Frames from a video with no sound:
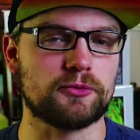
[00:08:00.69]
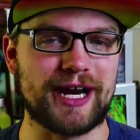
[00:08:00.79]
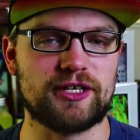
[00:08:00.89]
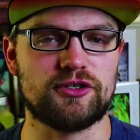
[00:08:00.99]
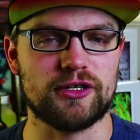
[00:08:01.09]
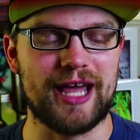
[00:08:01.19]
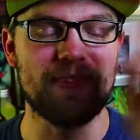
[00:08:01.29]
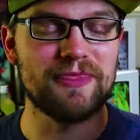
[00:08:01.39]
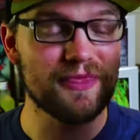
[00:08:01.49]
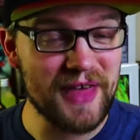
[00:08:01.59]
direction,
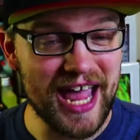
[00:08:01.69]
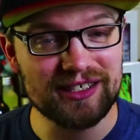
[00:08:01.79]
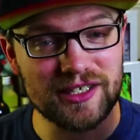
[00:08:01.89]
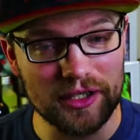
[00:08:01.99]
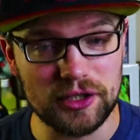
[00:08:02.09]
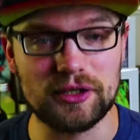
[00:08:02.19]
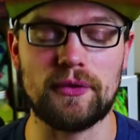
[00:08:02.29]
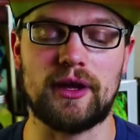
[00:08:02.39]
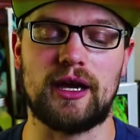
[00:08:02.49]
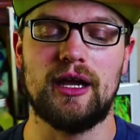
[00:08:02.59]
and that's a good
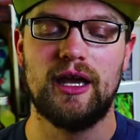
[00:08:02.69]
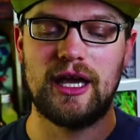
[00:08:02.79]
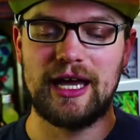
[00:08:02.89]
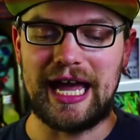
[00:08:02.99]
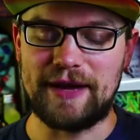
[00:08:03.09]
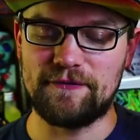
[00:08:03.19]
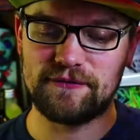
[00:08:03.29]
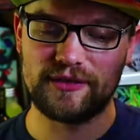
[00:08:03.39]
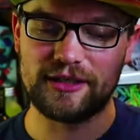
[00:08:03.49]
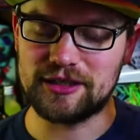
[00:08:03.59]
thing.
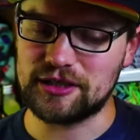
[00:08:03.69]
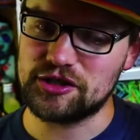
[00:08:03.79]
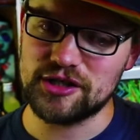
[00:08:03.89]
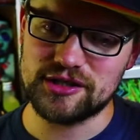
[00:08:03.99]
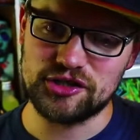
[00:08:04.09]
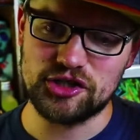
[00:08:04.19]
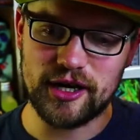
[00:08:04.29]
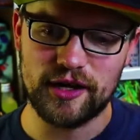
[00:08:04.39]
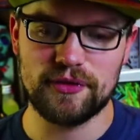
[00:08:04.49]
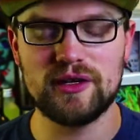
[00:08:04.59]

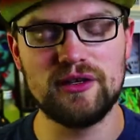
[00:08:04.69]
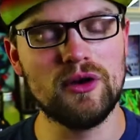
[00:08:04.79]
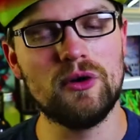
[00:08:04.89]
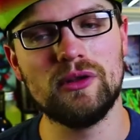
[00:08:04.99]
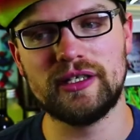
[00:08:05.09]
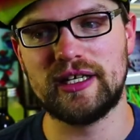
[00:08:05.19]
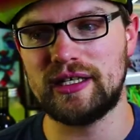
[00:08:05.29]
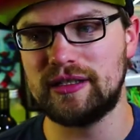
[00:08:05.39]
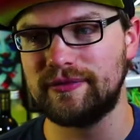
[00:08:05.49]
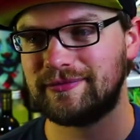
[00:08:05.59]
Jonathan
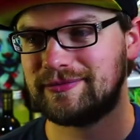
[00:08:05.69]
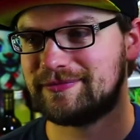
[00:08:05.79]
Nolan